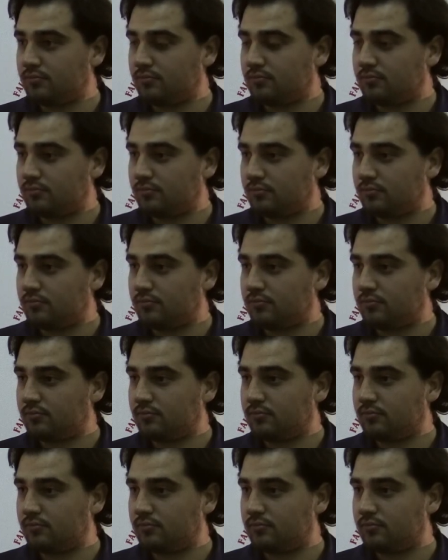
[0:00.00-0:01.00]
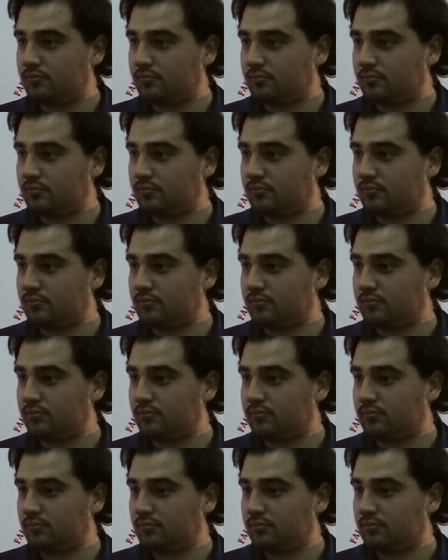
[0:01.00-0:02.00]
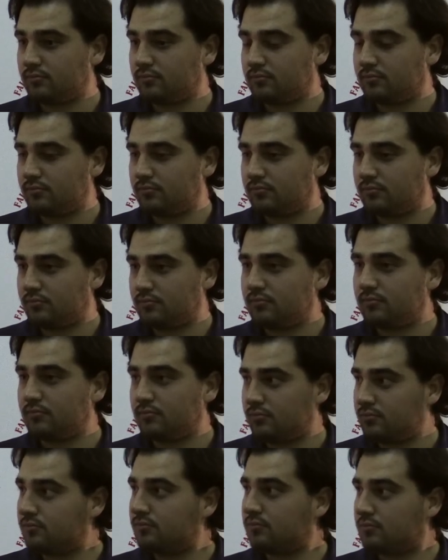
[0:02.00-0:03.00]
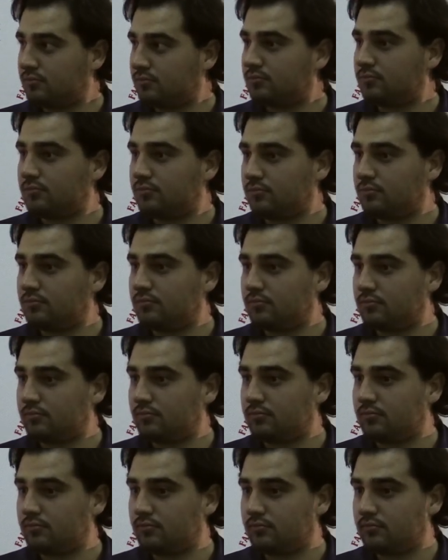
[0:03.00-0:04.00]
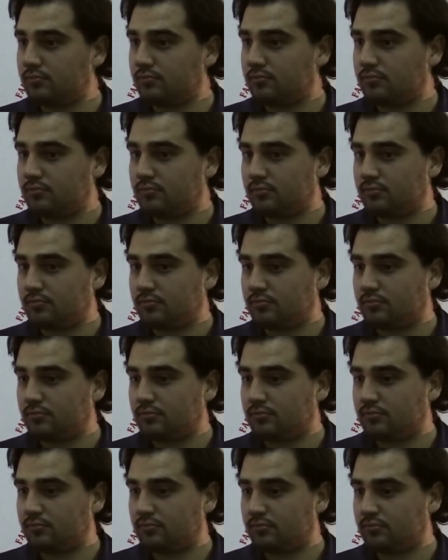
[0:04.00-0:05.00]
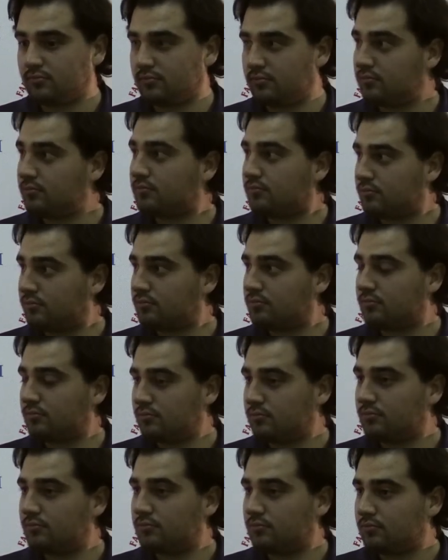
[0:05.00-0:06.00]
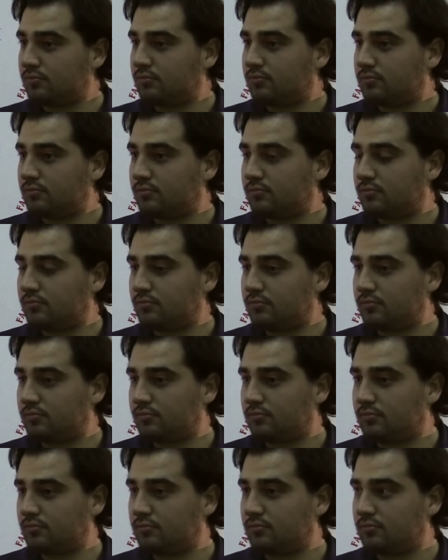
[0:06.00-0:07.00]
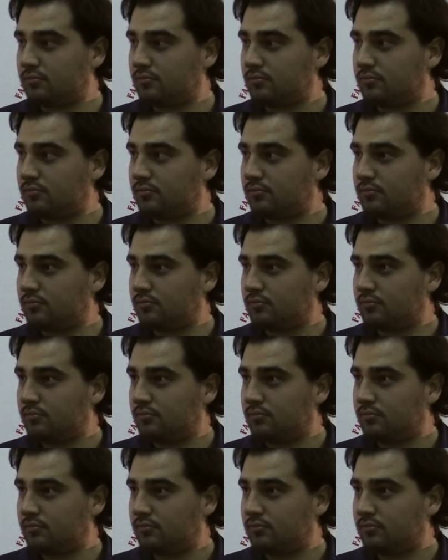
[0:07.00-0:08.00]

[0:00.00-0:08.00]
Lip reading: No words are spoken by the person on screen.